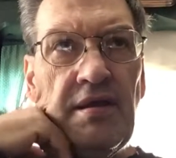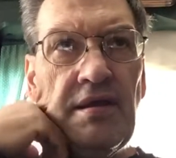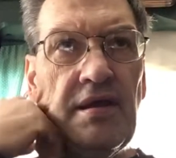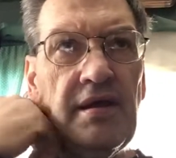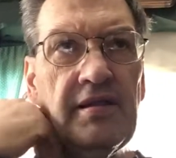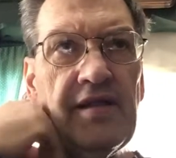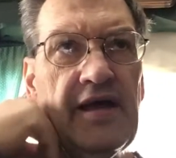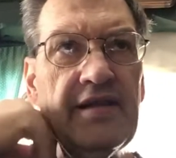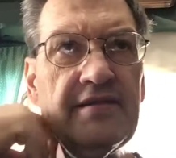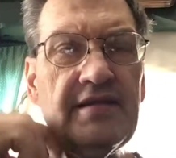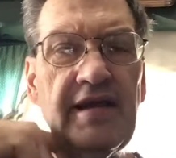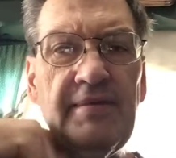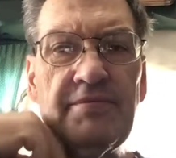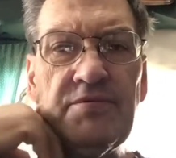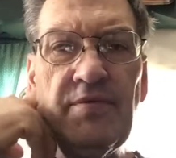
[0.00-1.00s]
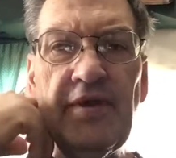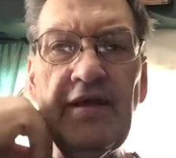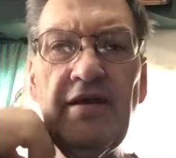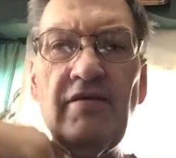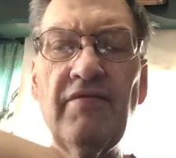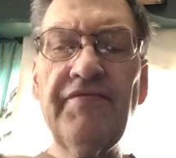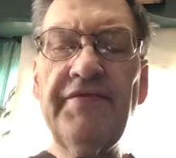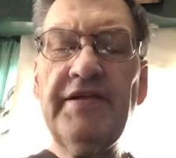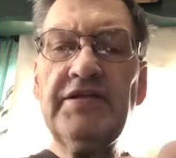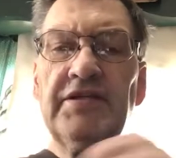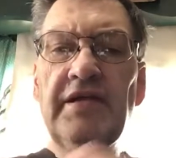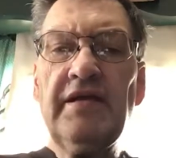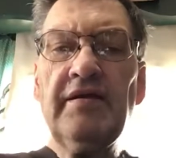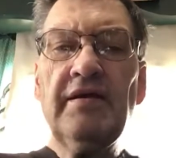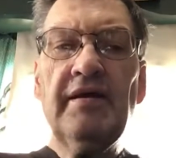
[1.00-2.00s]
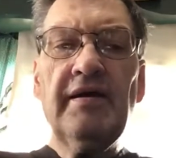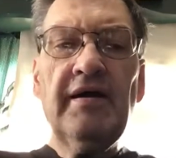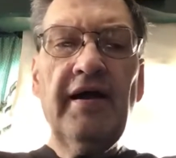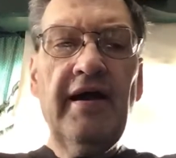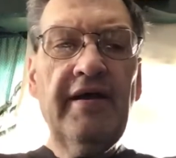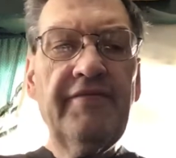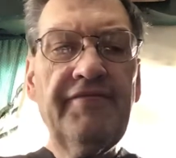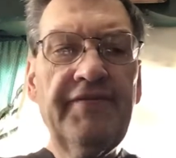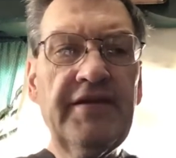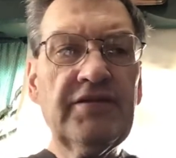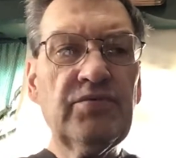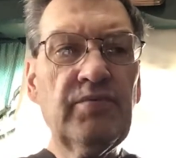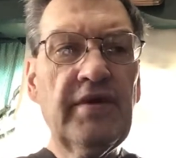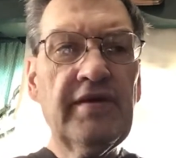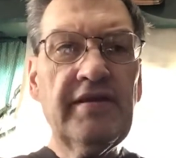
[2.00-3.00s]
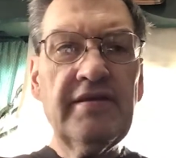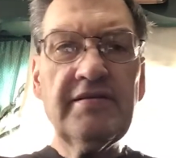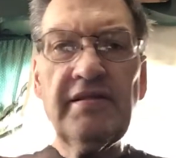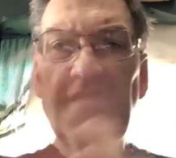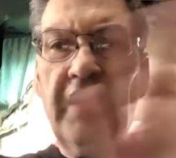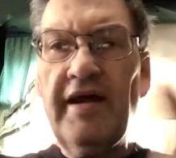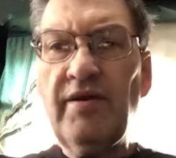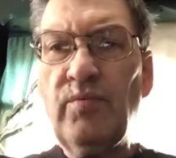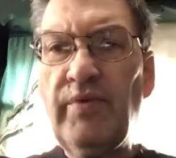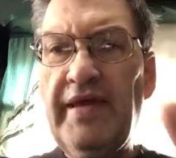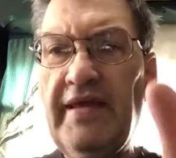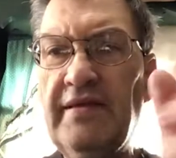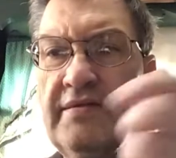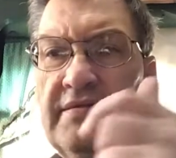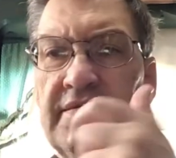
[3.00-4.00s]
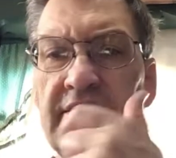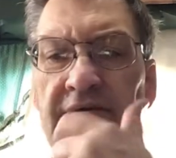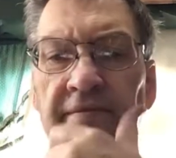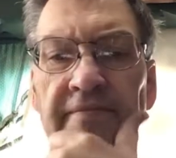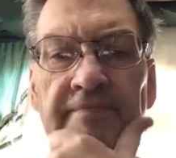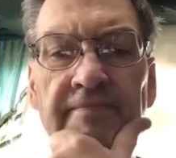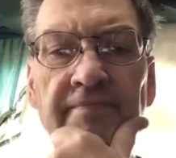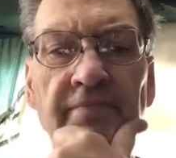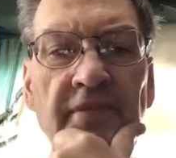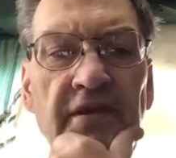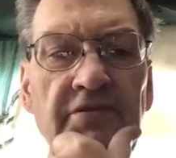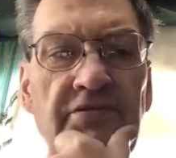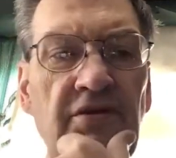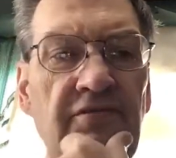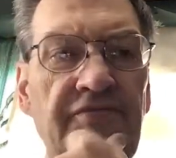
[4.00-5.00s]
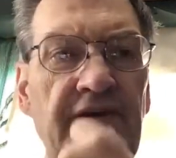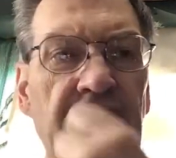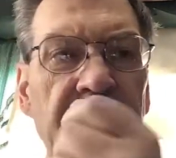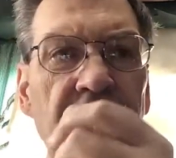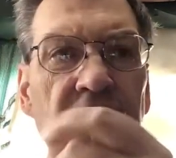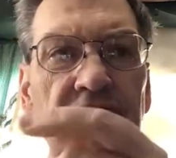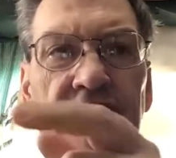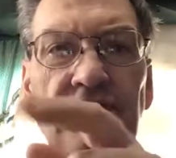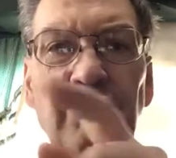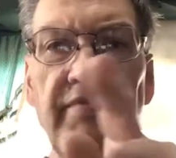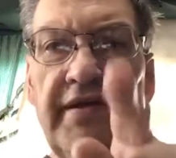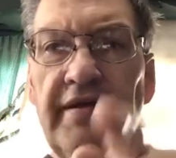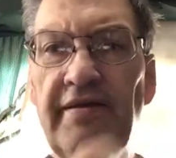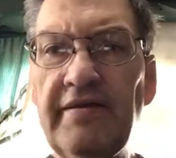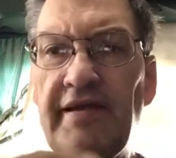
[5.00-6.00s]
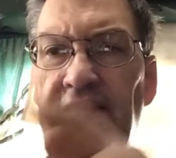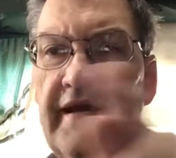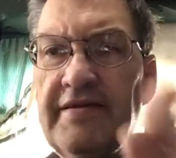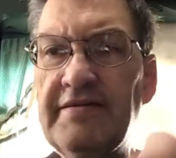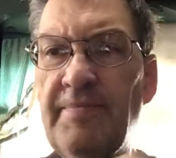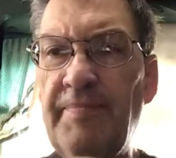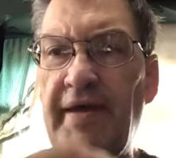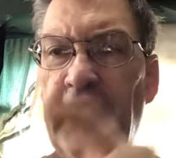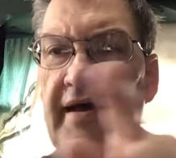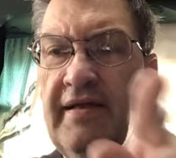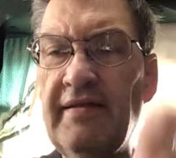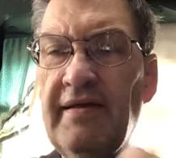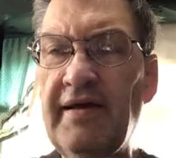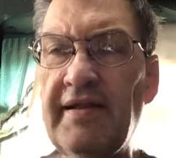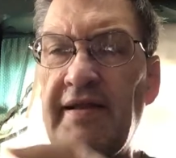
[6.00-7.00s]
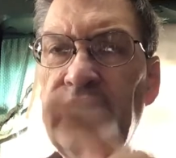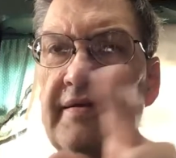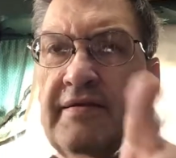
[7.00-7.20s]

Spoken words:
a lot of times when I go fishing, I fish where there's a lot of weeds. So if I use a reel that has a bail on it,